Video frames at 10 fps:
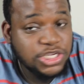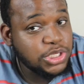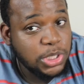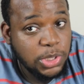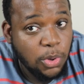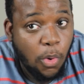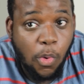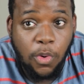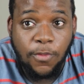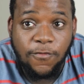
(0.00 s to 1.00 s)
Just
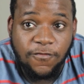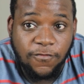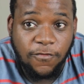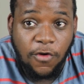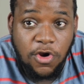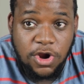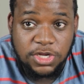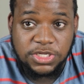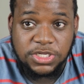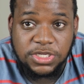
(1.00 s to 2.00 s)
long
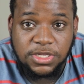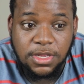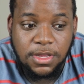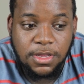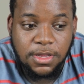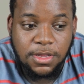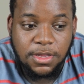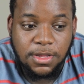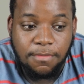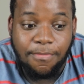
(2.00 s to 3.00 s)
verse.
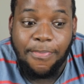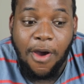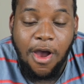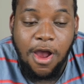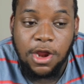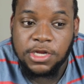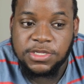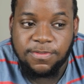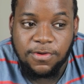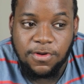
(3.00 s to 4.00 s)
Bars,
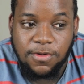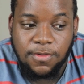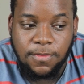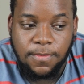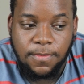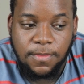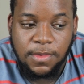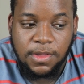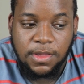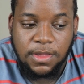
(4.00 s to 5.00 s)
bro.
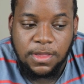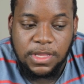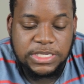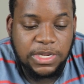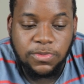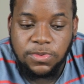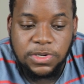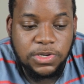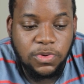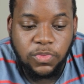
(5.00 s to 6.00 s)
There
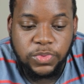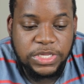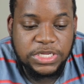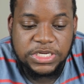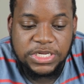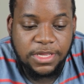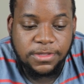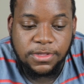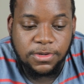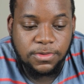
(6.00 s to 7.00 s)
were no weak
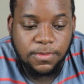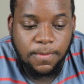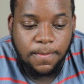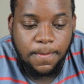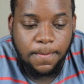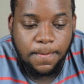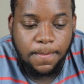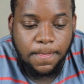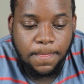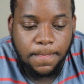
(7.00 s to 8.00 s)
shit, though.
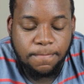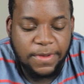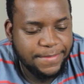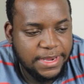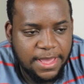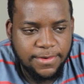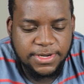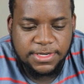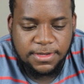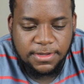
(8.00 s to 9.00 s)
By my
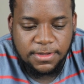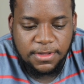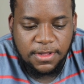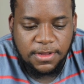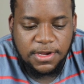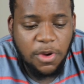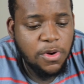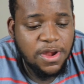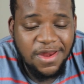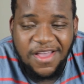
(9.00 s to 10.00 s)
language, there
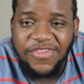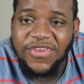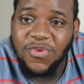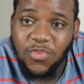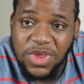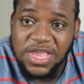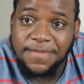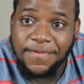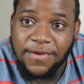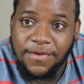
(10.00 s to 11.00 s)
were nothing
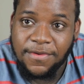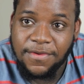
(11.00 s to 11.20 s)
weak, bro.